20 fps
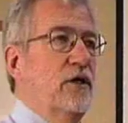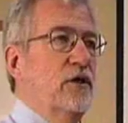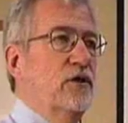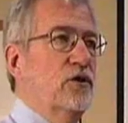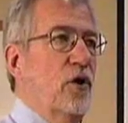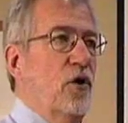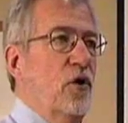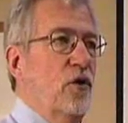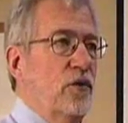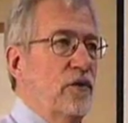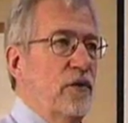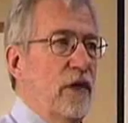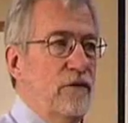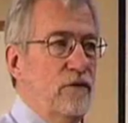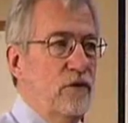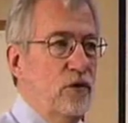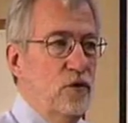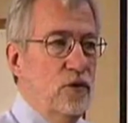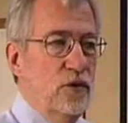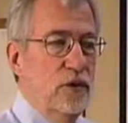So
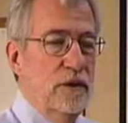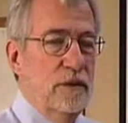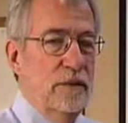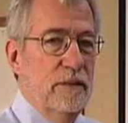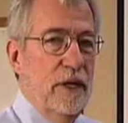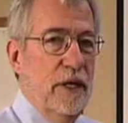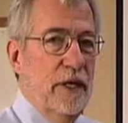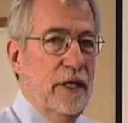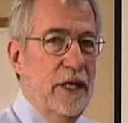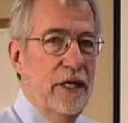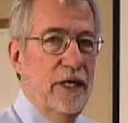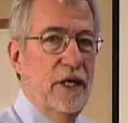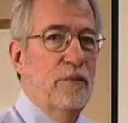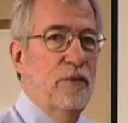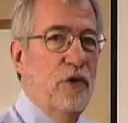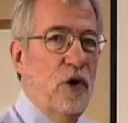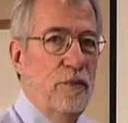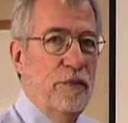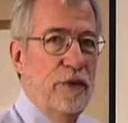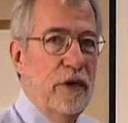they've used an
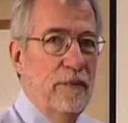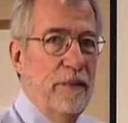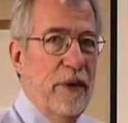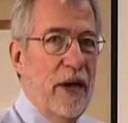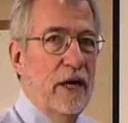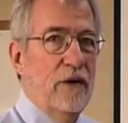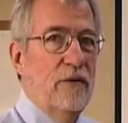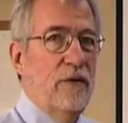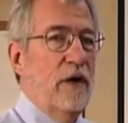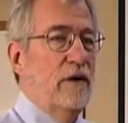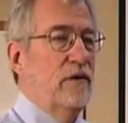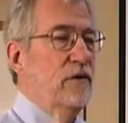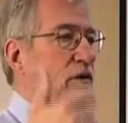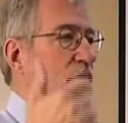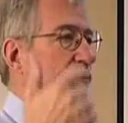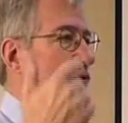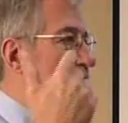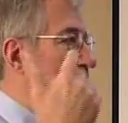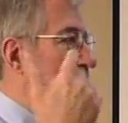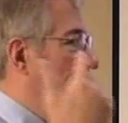inappropriate background
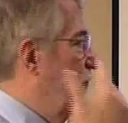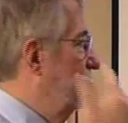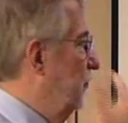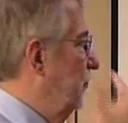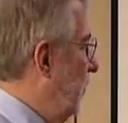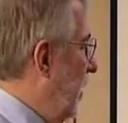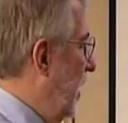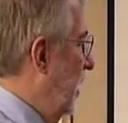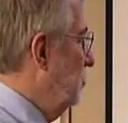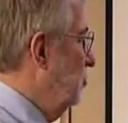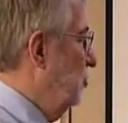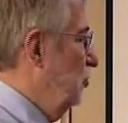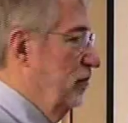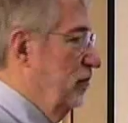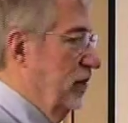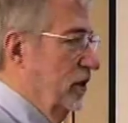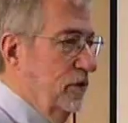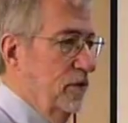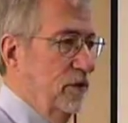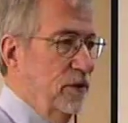with far too
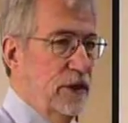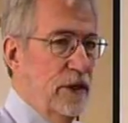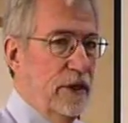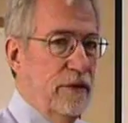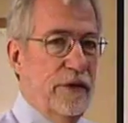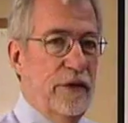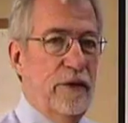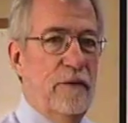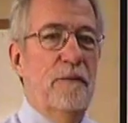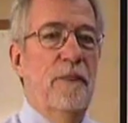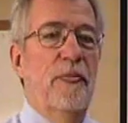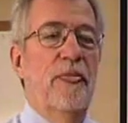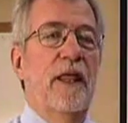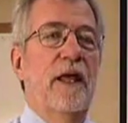much material.